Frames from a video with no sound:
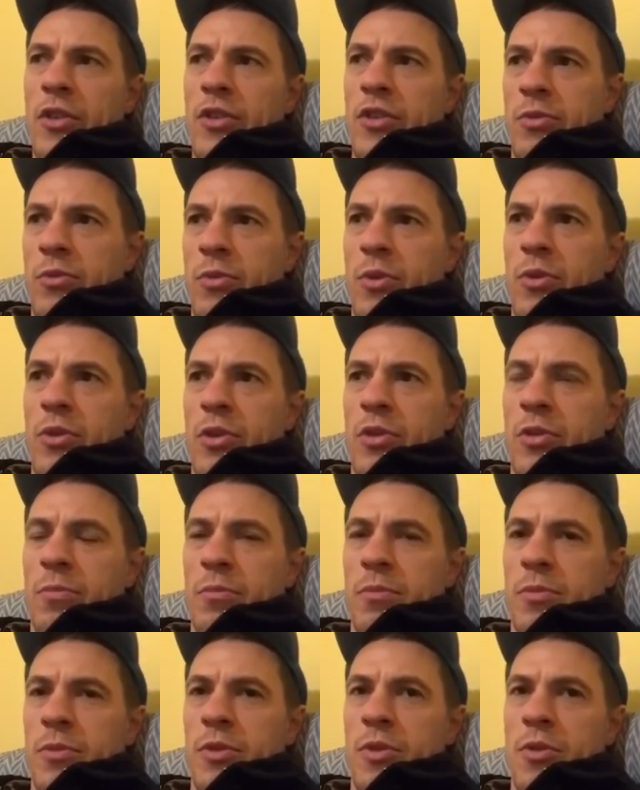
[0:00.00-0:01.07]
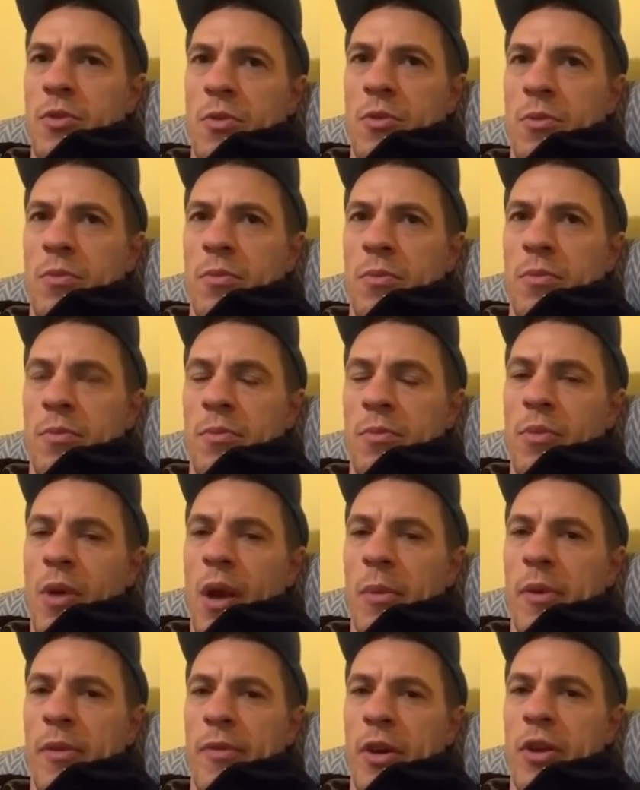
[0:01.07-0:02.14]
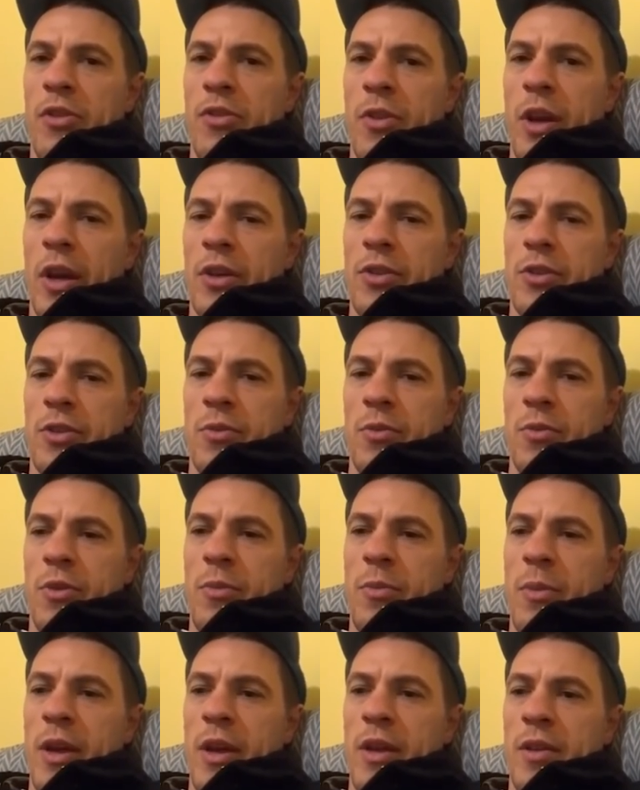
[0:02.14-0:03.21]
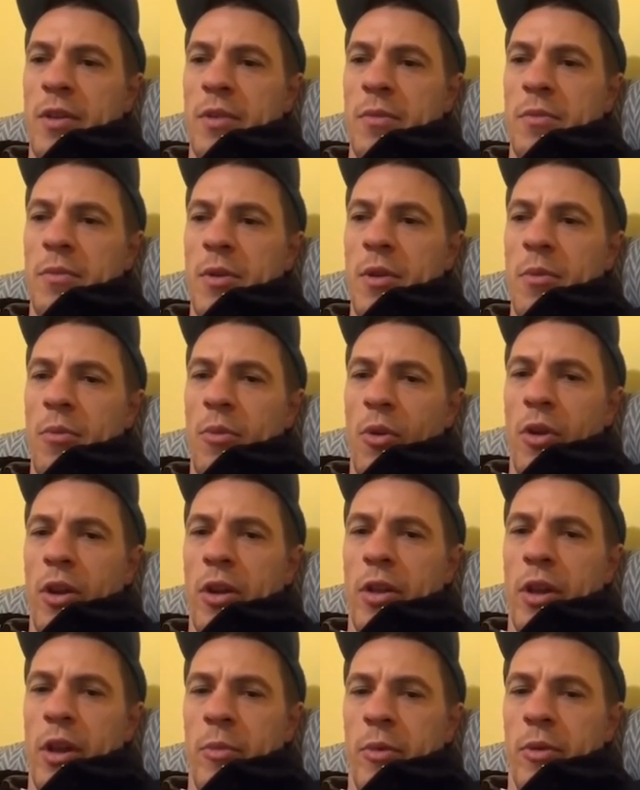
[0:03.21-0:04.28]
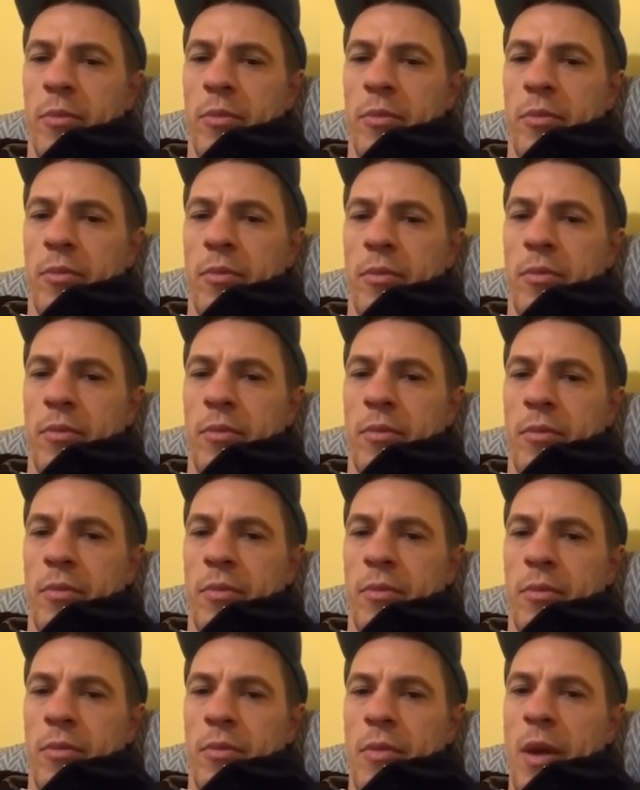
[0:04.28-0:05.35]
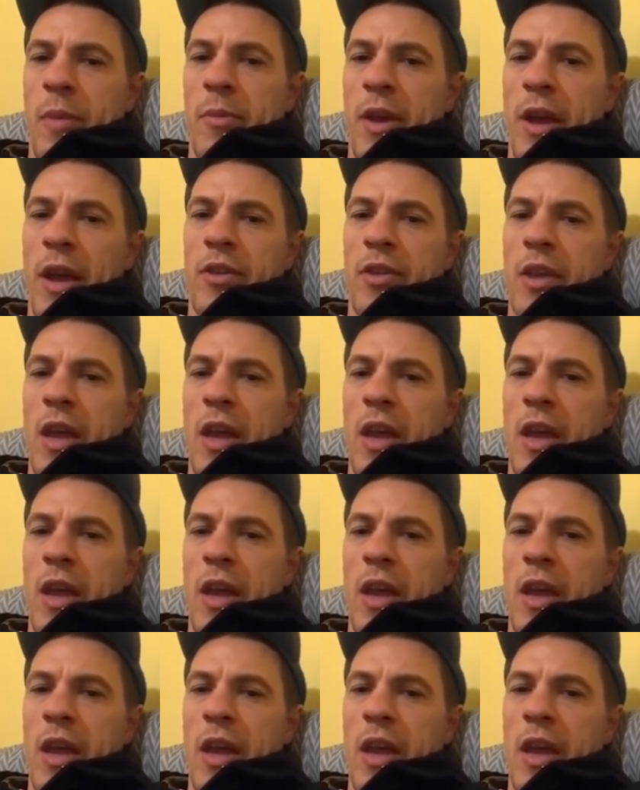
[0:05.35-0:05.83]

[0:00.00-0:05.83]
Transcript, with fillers: I just ruined two probably fun tricks with my boring clip. I'm the guy